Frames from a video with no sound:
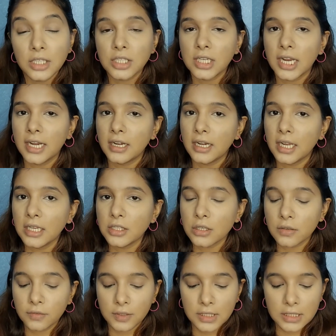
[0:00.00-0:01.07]
shade range
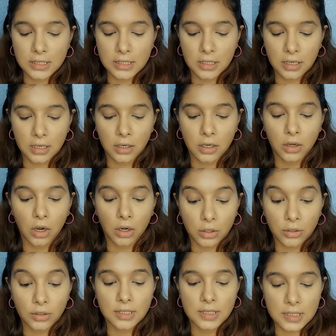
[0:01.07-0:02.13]
of this
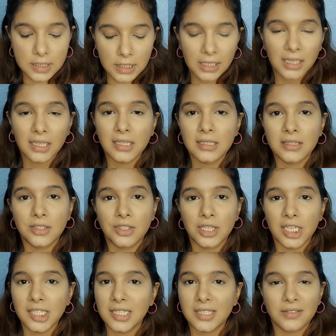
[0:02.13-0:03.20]
contour stick is
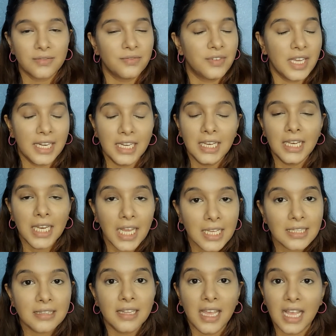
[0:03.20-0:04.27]
just very
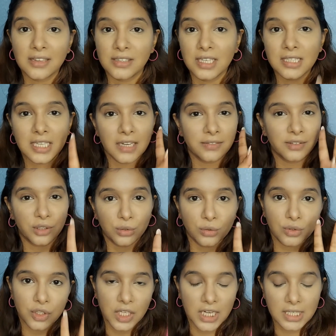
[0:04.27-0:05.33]
less. They just have
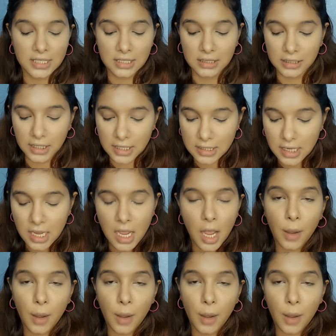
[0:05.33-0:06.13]
2 shades in this.